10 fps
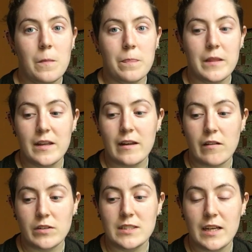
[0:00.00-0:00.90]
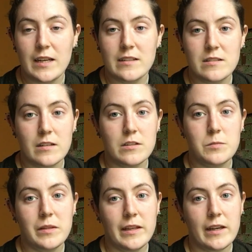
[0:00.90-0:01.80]
then every day, instead of just
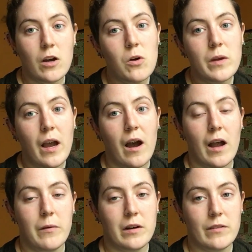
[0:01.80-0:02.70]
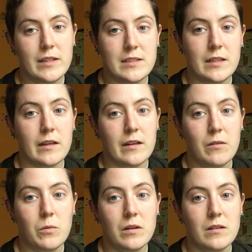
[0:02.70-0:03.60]
being like, oh yeah, I want to write today,
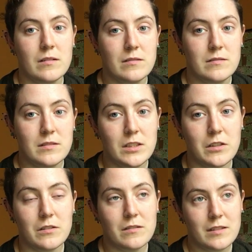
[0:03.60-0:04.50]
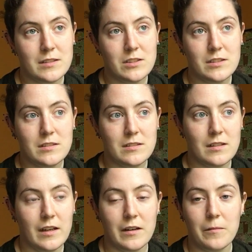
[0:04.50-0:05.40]
well, you know, that's just,
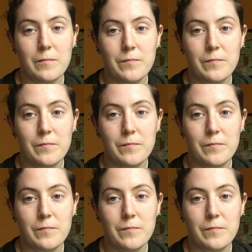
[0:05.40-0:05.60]
I don't know.